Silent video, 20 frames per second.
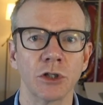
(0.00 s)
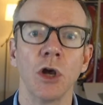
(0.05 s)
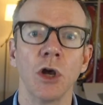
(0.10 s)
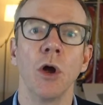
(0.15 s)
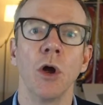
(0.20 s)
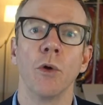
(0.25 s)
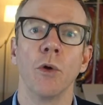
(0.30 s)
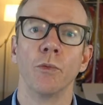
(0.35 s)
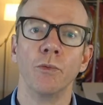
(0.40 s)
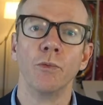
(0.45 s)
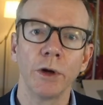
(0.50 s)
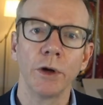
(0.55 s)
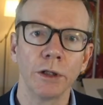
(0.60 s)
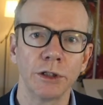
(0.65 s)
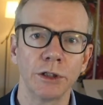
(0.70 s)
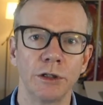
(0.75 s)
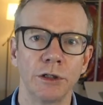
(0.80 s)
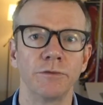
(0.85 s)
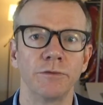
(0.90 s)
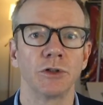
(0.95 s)
relative
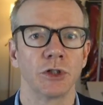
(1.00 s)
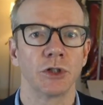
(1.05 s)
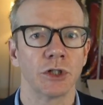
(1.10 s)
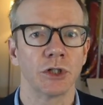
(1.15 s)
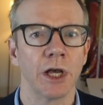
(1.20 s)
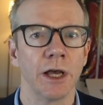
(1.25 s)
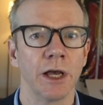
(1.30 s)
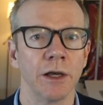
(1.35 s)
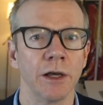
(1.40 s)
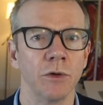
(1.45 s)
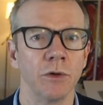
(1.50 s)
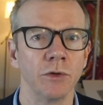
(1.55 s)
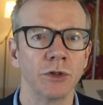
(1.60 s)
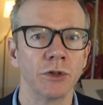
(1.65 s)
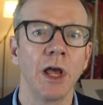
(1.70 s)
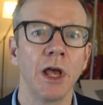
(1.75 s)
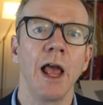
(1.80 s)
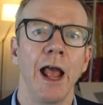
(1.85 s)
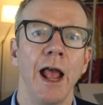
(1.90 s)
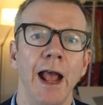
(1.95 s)
to sales,
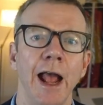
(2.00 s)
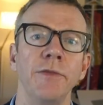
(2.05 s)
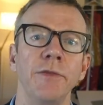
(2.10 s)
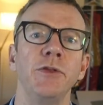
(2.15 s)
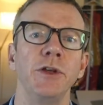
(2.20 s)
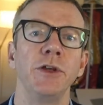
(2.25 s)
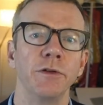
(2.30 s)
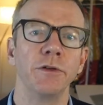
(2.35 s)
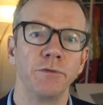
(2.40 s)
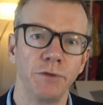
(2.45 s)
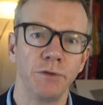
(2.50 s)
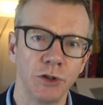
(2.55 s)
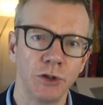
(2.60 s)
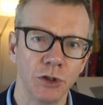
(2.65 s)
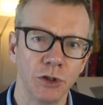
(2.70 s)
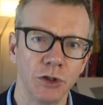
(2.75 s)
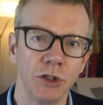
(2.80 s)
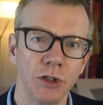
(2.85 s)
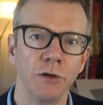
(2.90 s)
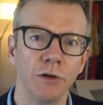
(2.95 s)
and the efficiency
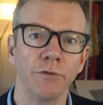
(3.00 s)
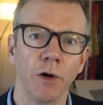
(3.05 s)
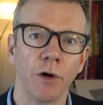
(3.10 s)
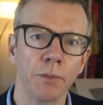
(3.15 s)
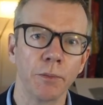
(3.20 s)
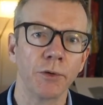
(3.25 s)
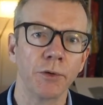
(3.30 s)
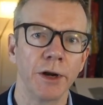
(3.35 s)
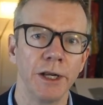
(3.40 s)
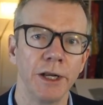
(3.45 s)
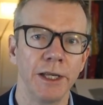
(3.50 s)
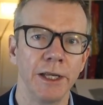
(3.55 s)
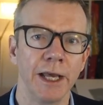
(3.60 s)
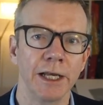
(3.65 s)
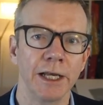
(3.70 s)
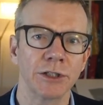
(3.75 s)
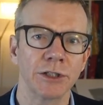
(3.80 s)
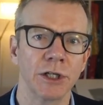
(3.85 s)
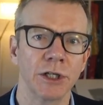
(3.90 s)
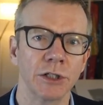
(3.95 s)
of operating
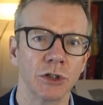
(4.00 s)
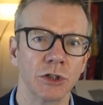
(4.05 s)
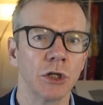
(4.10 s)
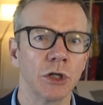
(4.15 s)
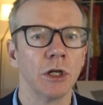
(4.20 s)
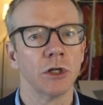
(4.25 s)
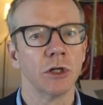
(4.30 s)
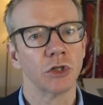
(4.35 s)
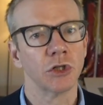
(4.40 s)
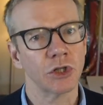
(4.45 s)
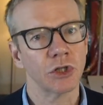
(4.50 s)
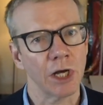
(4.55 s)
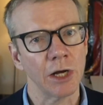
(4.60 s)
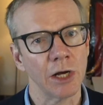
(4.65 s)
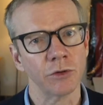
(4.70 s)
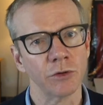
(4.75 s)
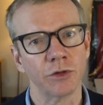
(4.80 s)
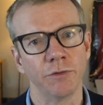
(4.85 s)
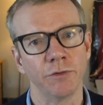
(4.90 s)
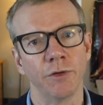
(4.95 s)
assets, sales
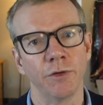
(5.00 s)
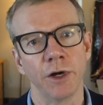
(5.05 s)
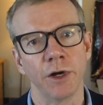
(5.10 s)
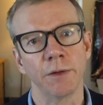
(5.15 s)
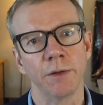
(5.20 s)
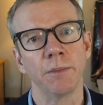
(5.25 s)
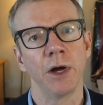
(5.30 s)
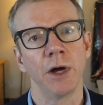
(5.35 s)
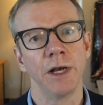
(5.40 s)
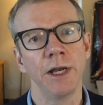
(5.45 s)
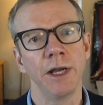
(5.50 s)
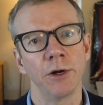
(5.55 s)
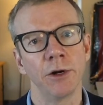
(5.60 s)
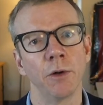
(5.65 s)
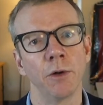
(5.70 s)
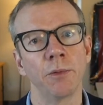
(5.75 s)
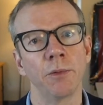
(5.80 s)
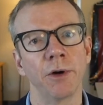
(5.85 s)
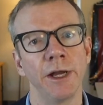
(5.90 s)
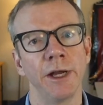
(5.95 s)
divided by net
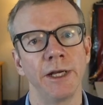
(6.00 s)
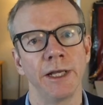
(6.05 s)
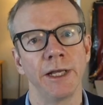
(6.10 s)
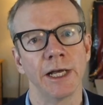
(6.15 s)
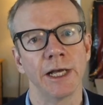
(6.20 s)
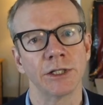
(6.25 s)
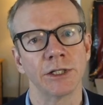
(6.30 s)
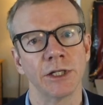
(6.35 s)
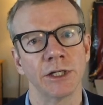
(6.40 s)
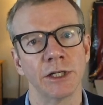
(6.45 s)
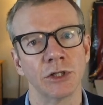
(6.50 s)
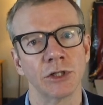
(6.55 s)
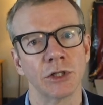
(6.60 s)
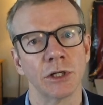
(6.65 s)
operating assets.